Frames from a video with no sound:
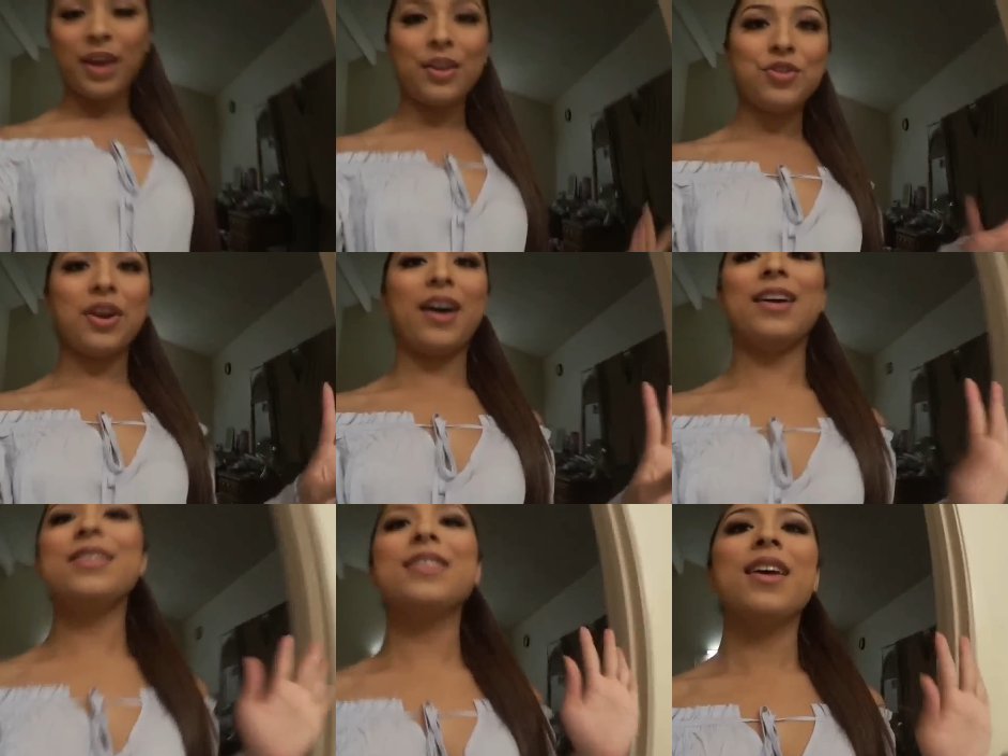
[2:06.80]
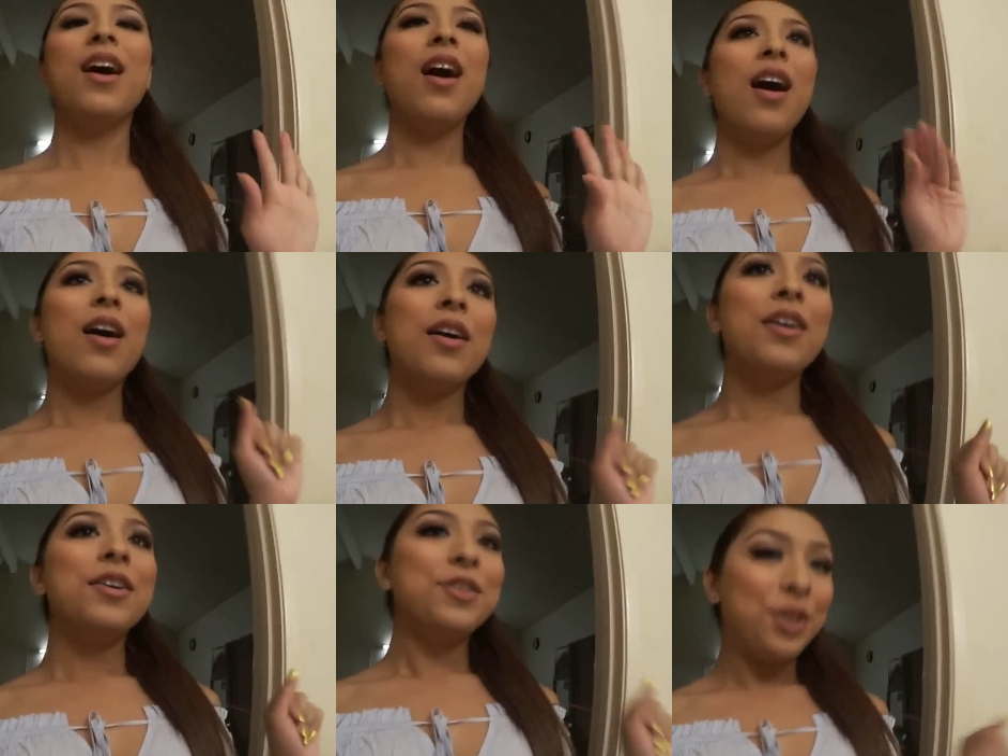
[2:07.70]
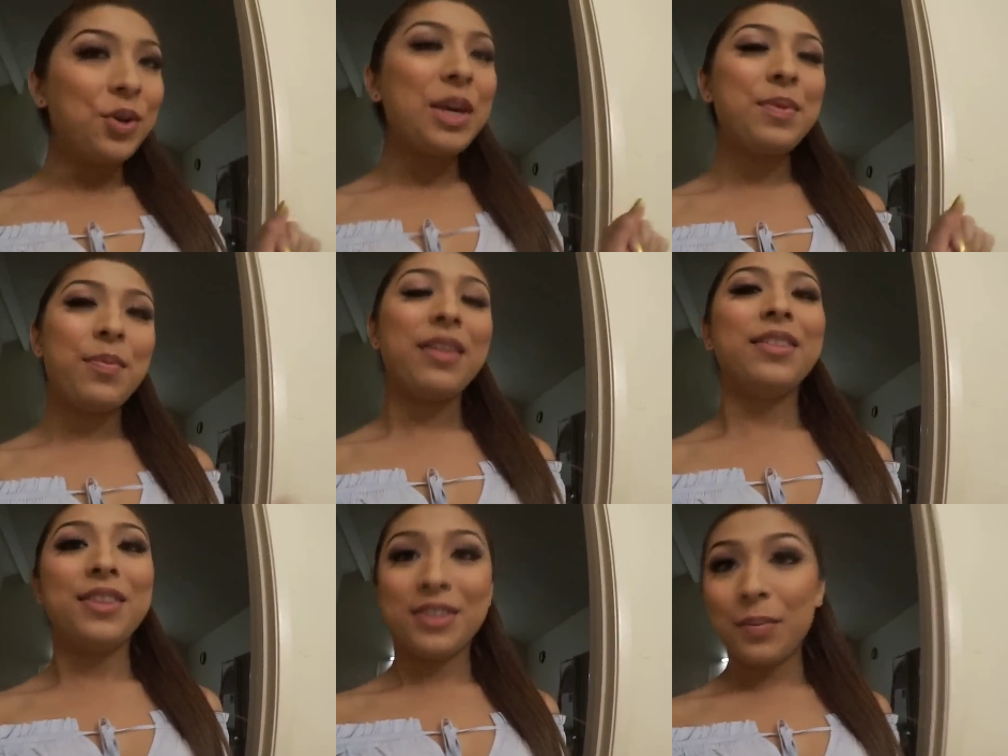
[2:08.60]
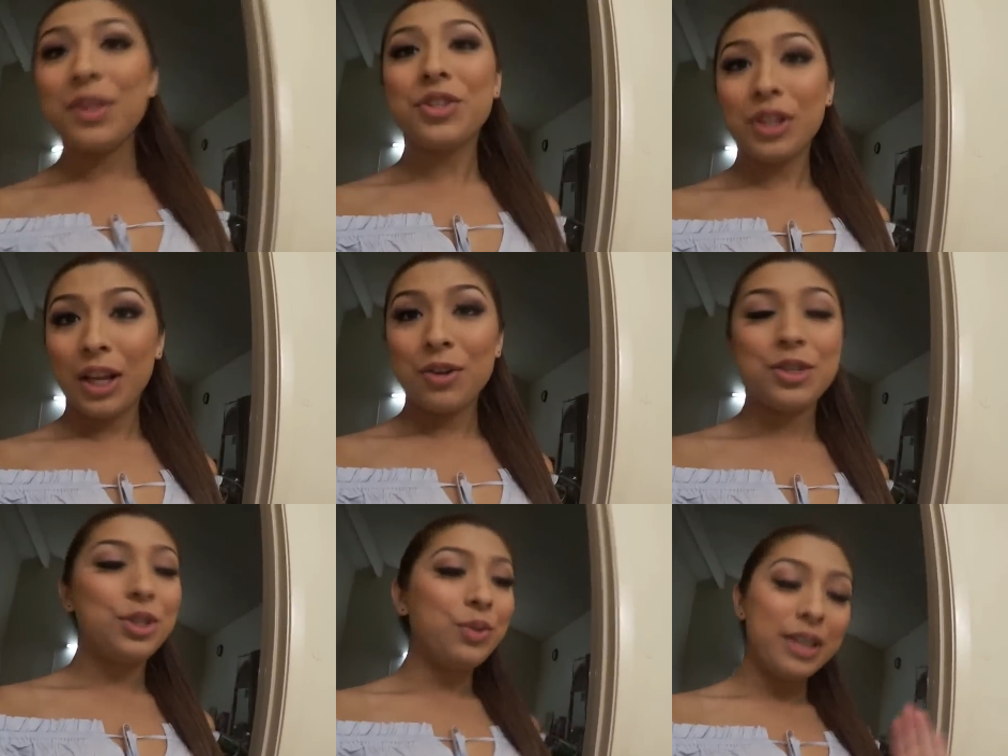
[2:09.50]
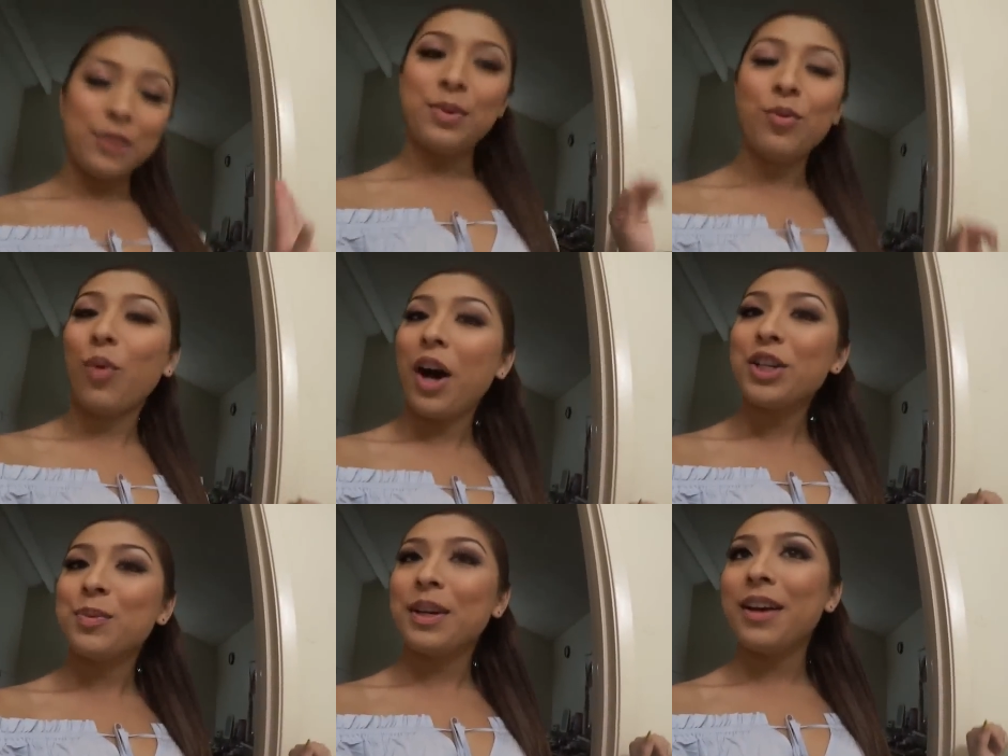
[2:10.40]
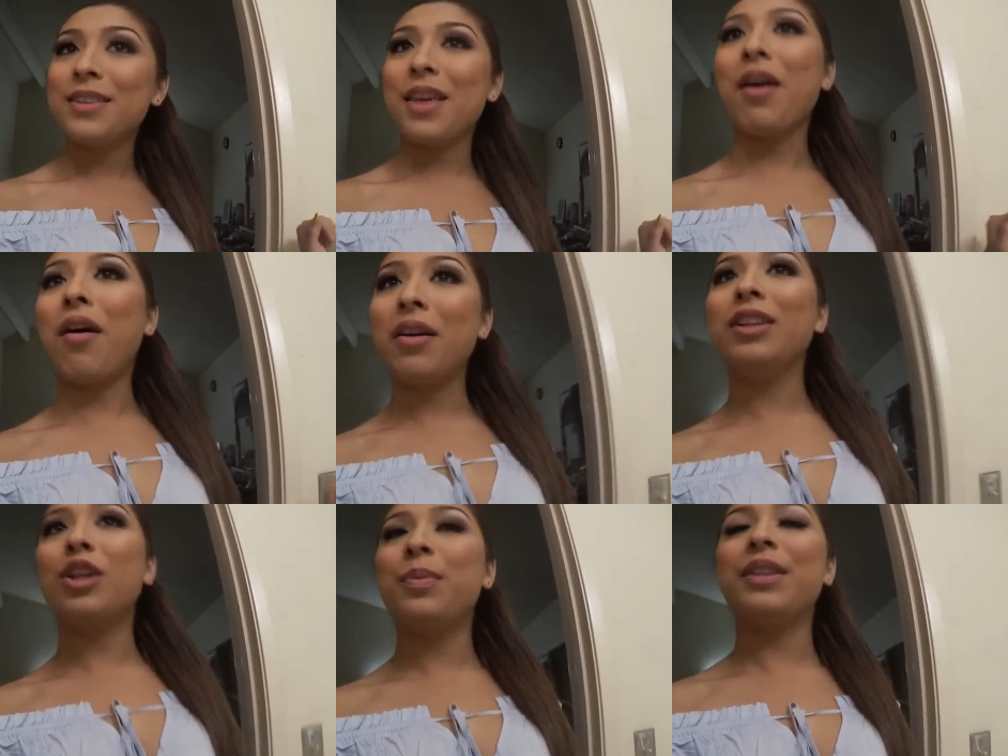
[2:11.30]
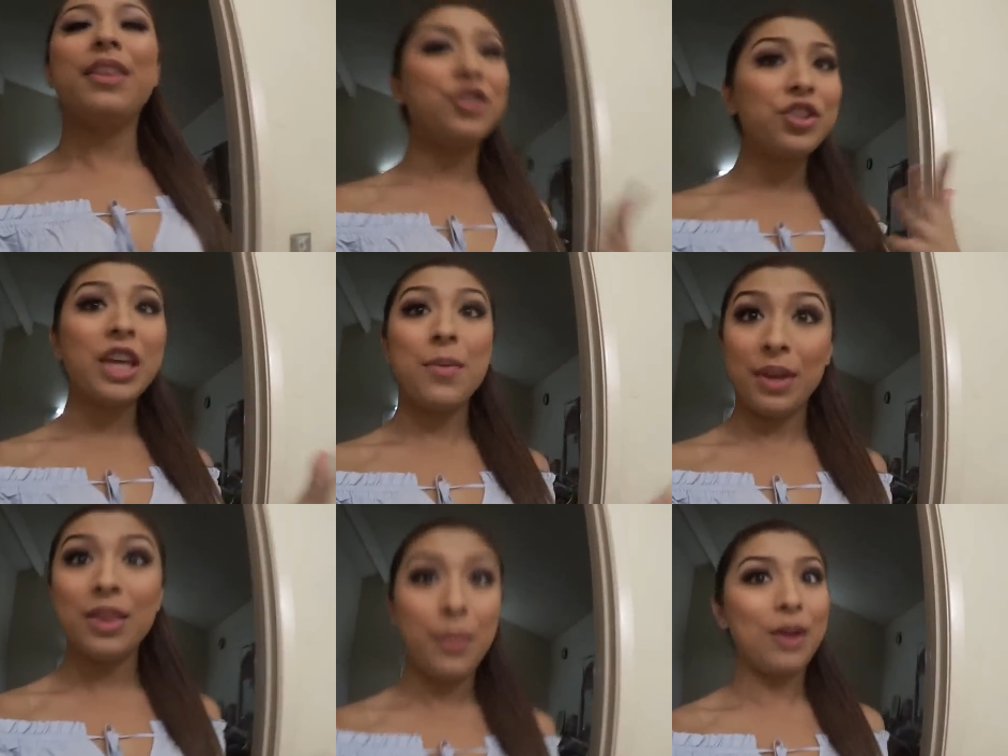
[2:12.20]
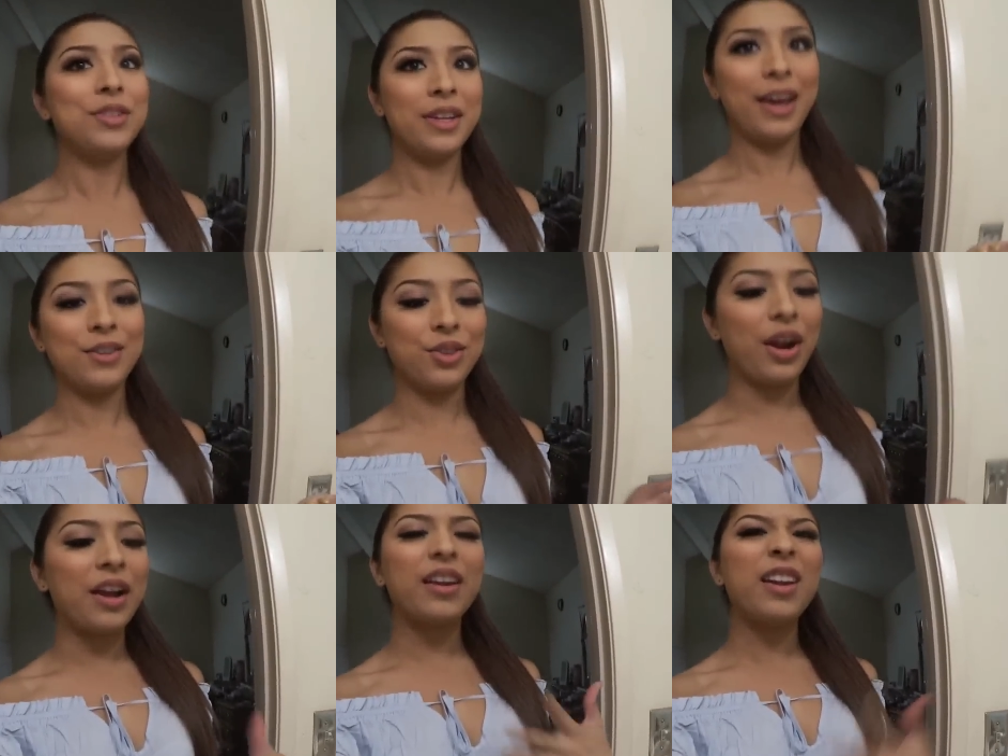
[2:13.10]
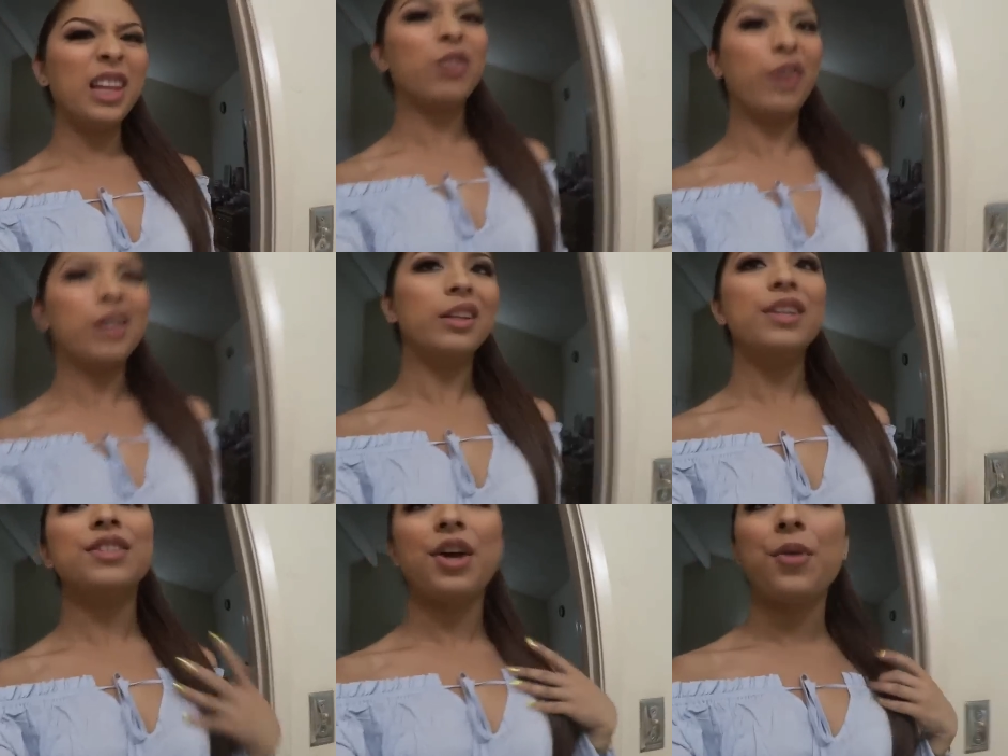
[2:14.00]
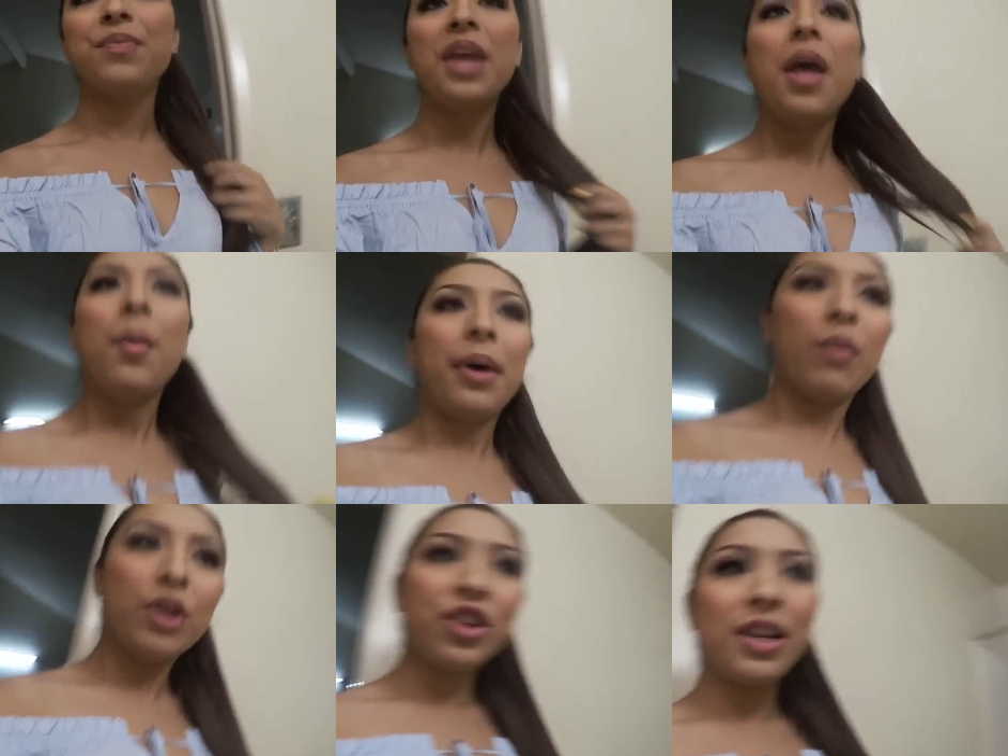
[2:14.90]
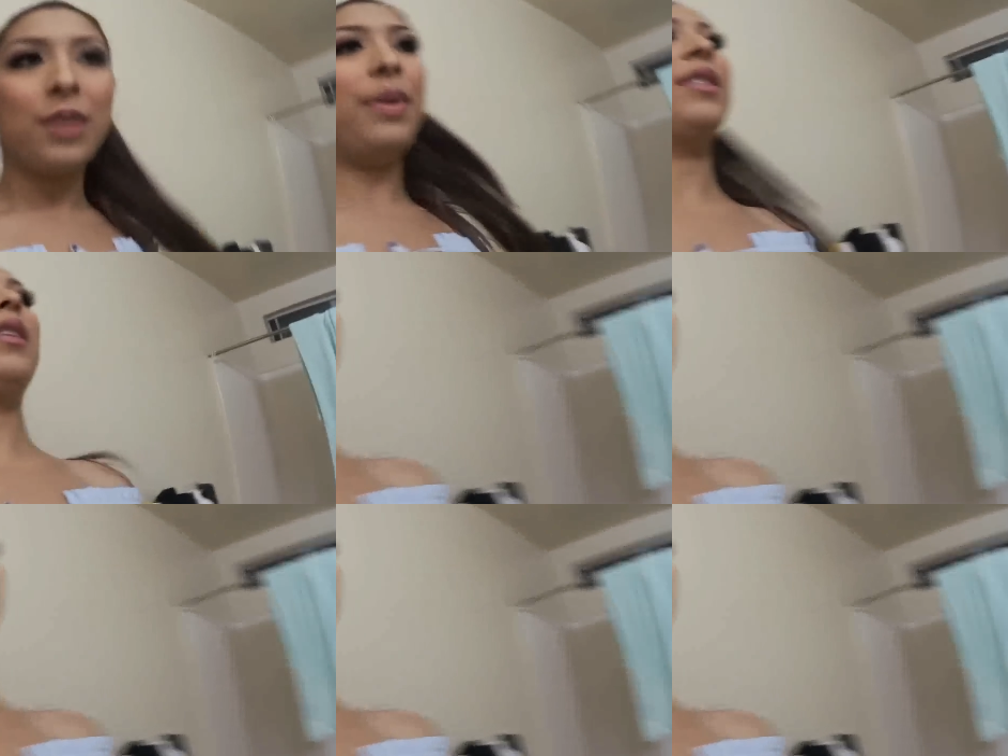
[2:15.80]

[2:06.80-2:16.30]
and you guys, do keep in mind that some of these clothes do need to be washed because they are a little bit, they just came in the mail today, so they're out of kind of like wrinkly, so, but I want you guys the basis